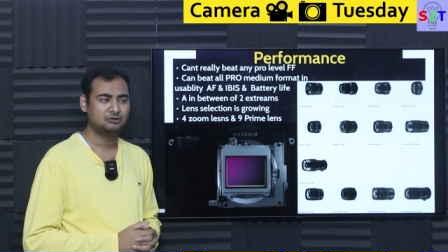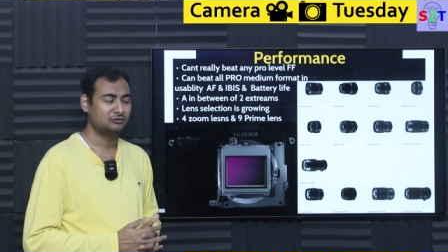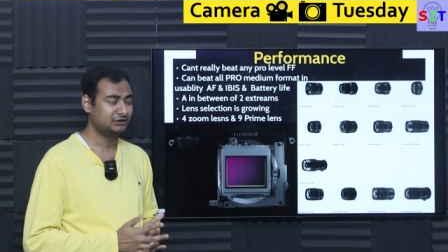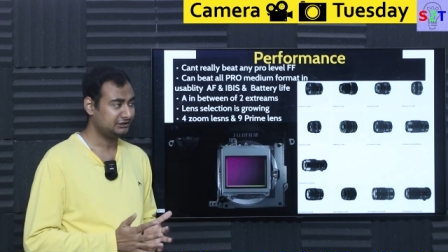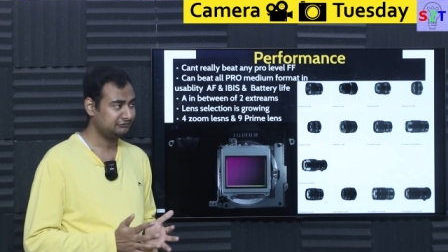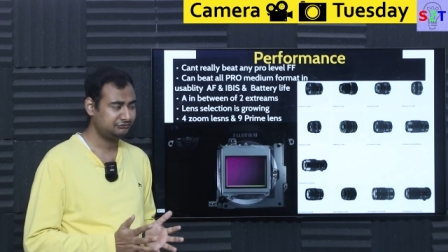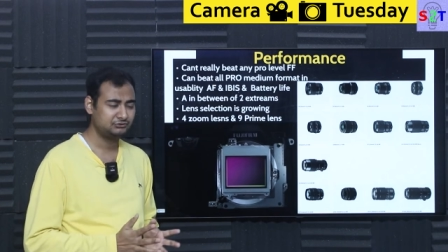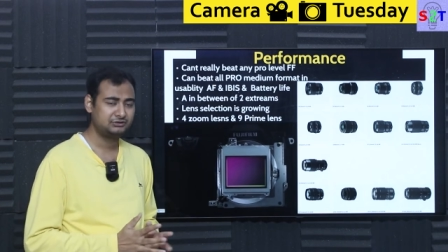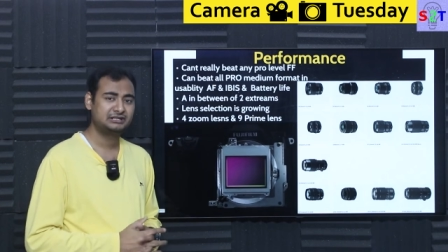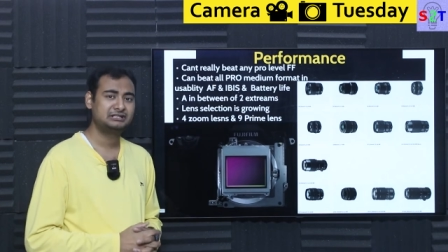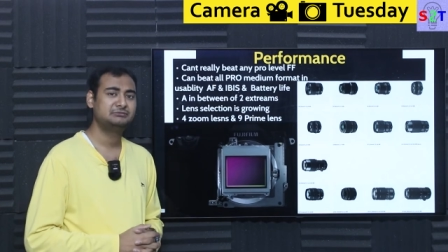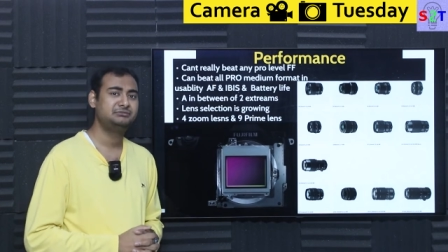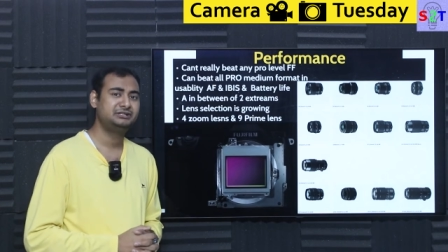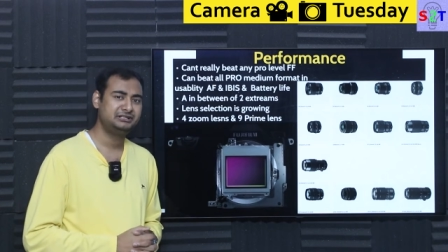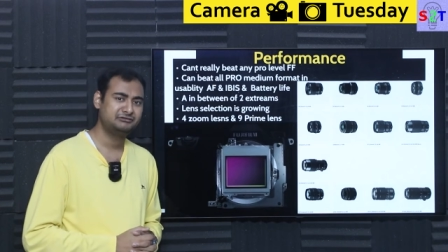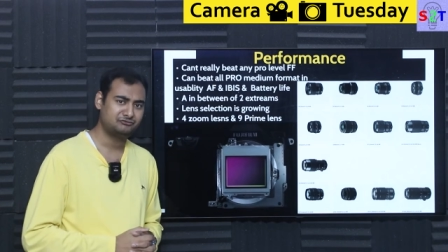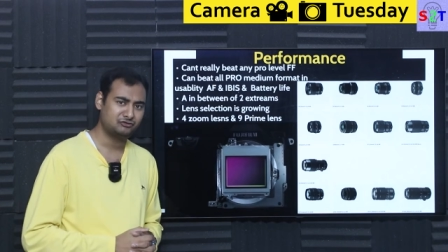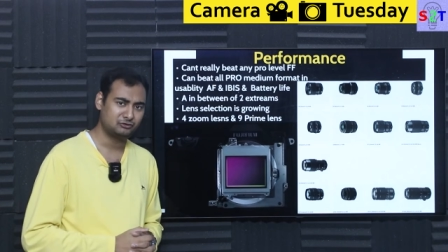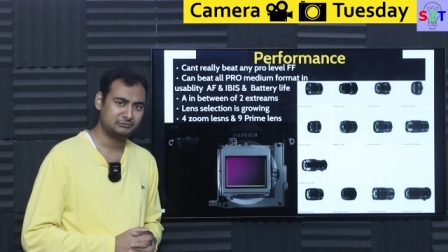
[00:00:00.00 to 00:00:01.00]
what if you get the
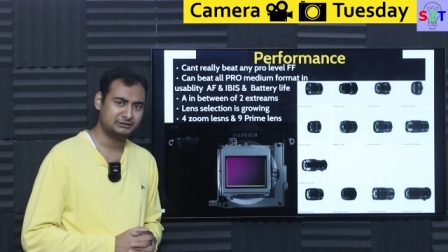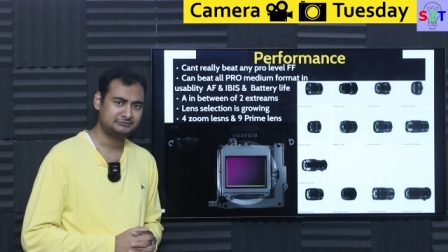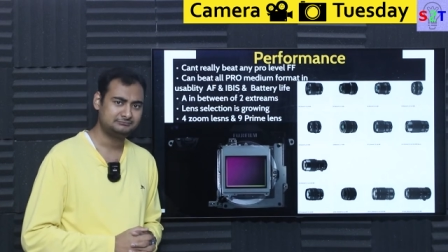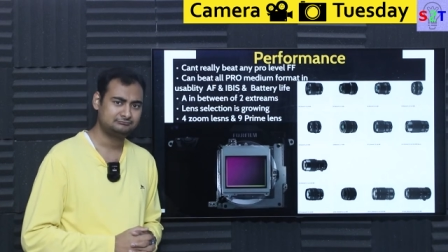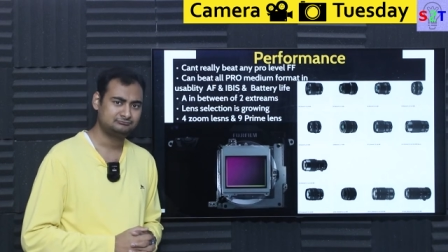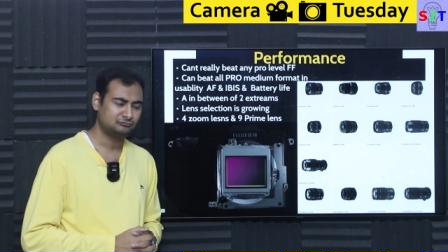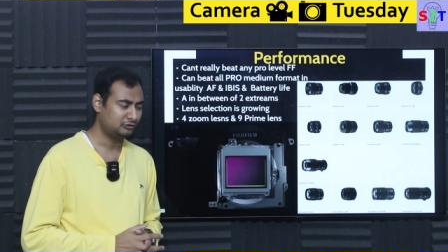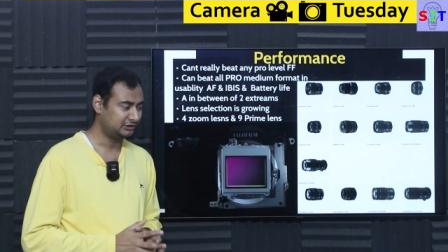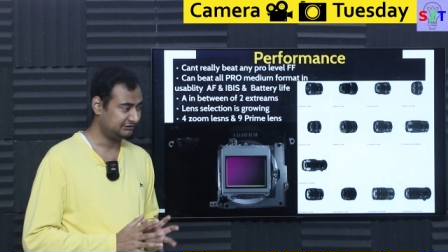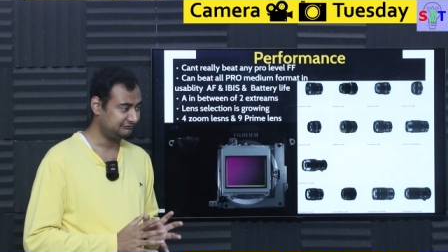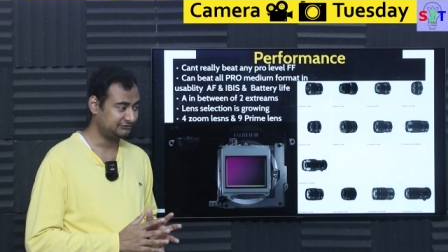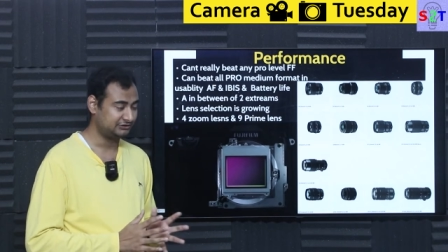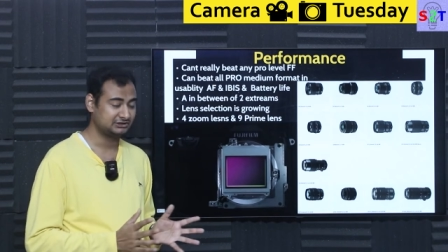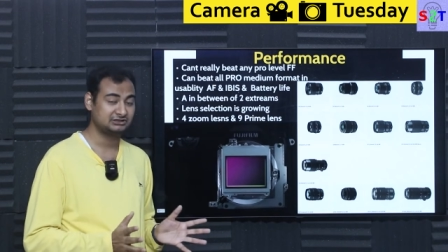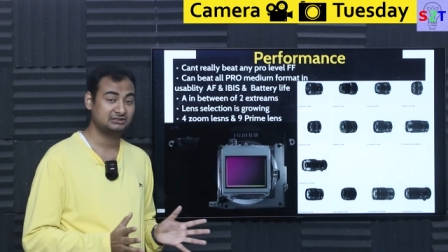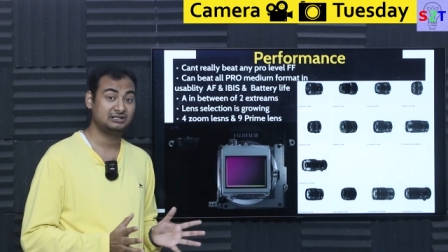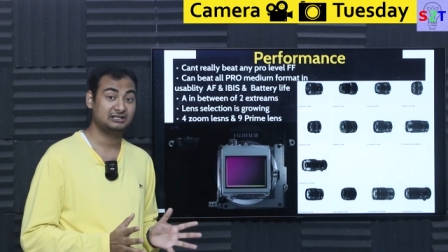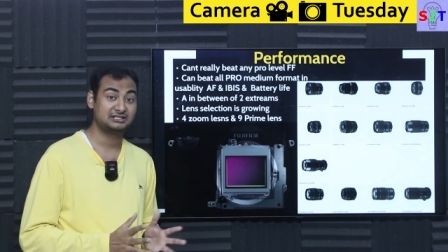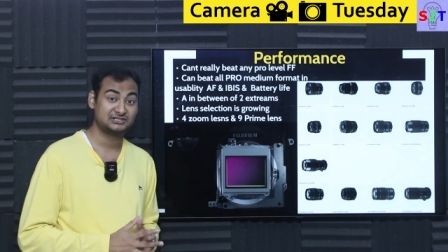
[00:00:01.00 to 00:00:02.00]
medium format? What if you
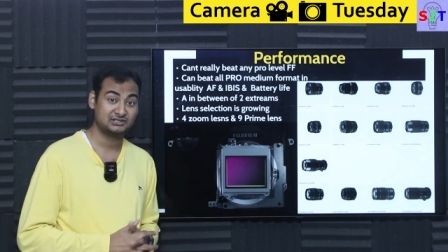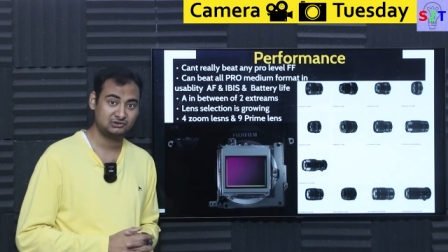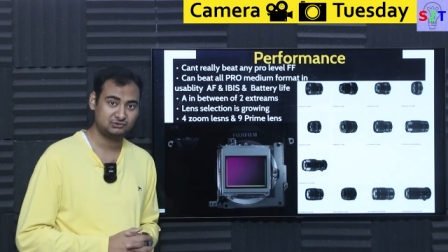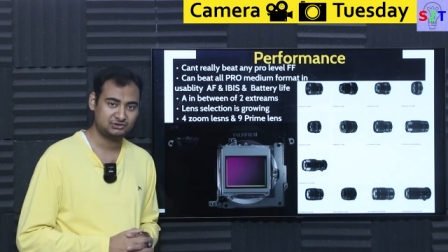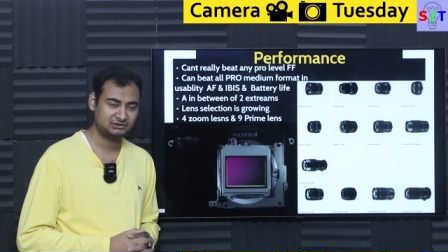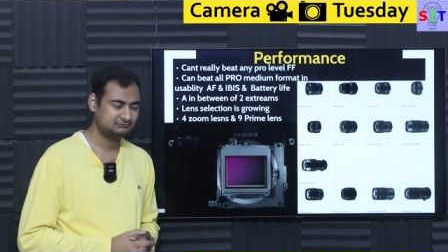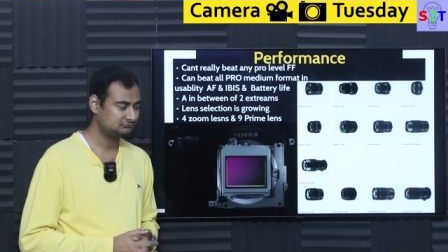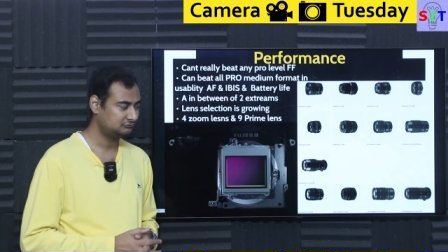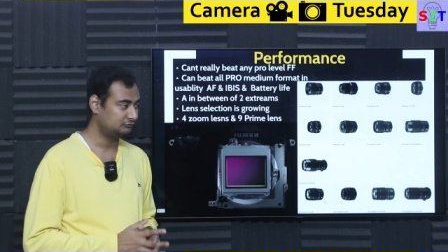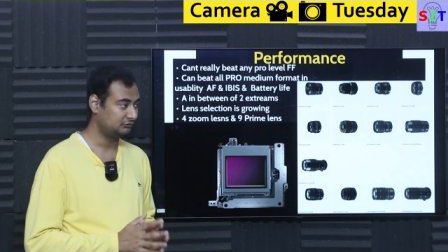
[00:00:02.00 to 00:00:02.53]
get the resolution?